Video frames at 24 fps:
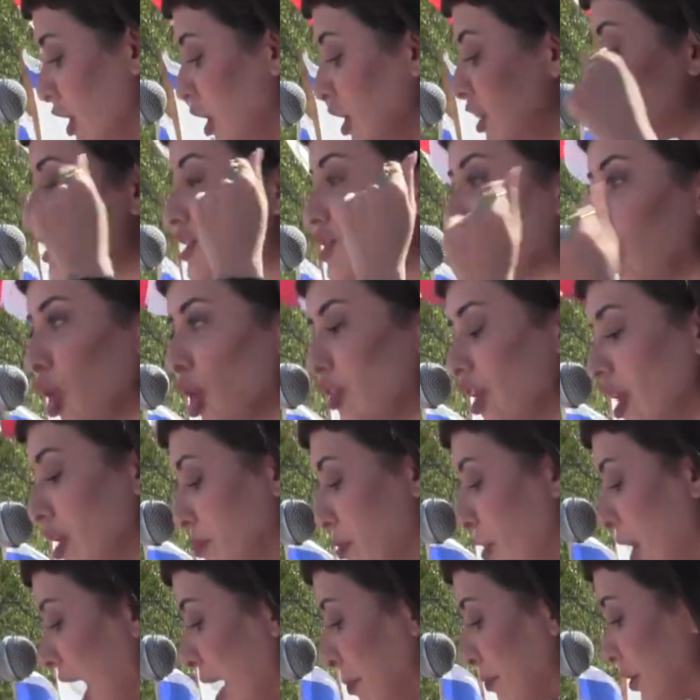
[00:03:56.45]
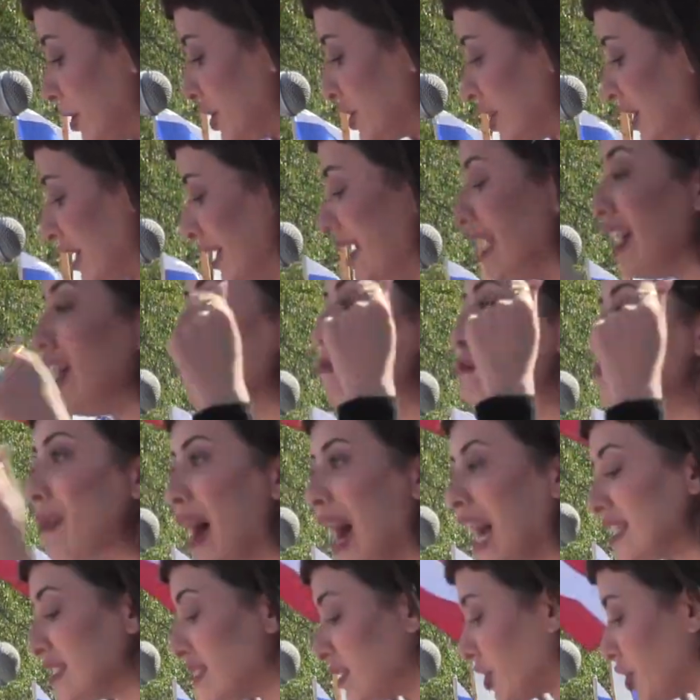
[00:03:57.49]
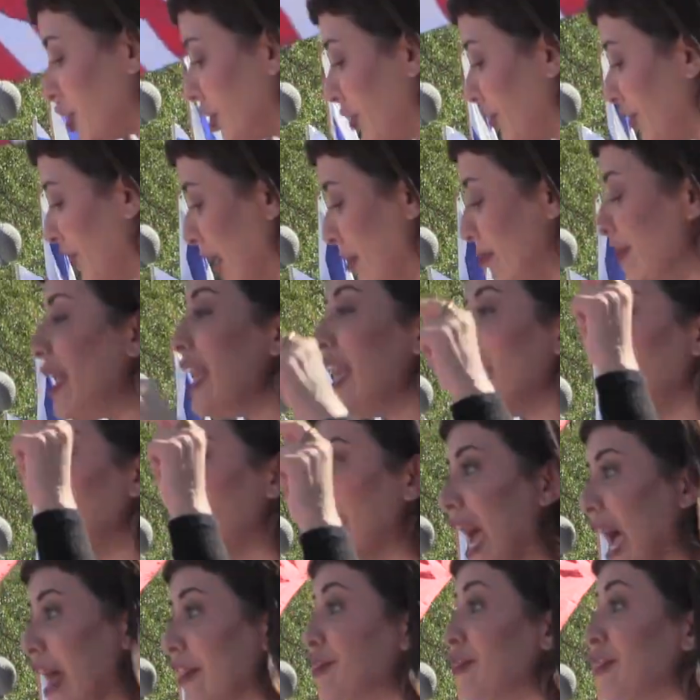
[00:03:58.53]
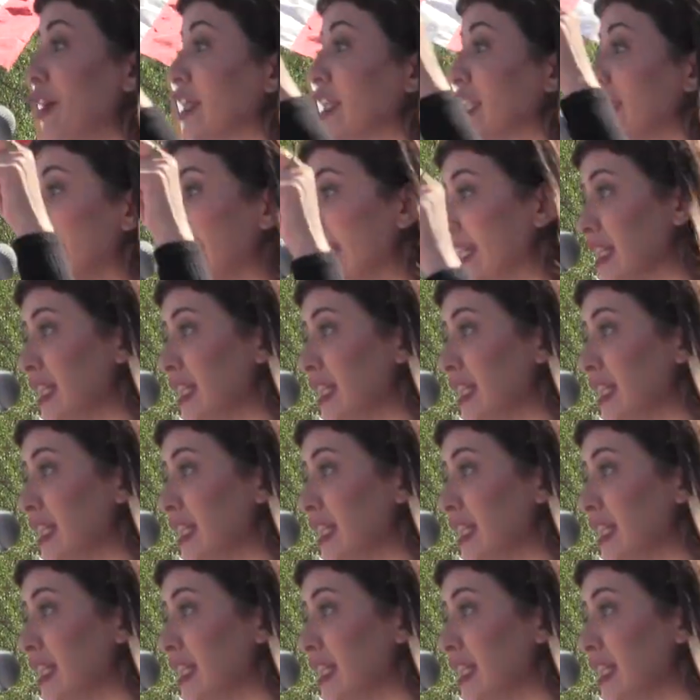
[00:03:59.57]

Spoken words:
stole their property, massacred them, and ethnically